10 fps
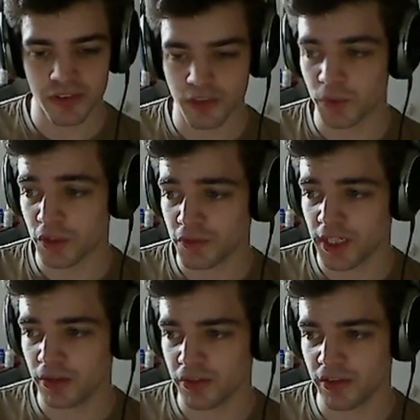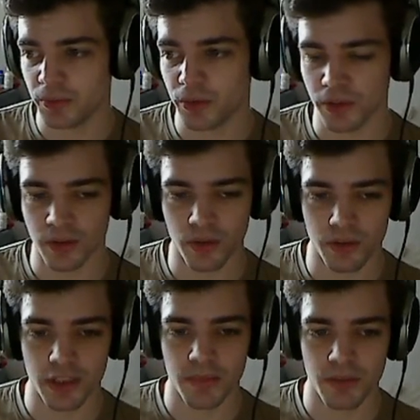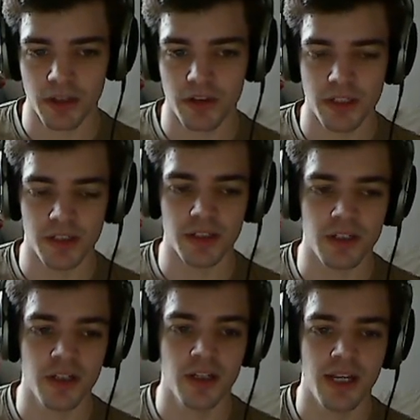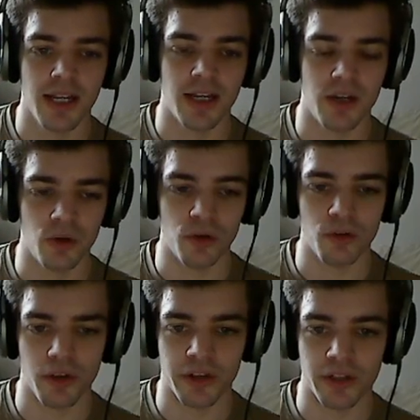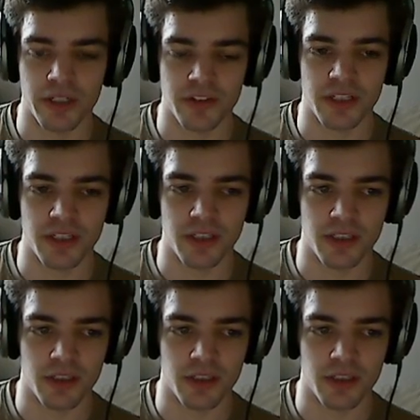where you've killed someone on DM13, or rather, let's say